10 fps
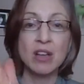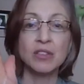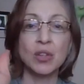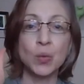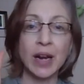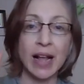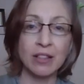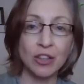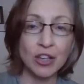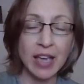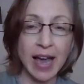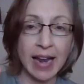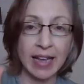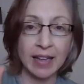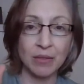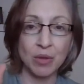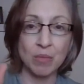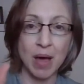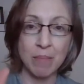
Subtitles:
So when I look at it with my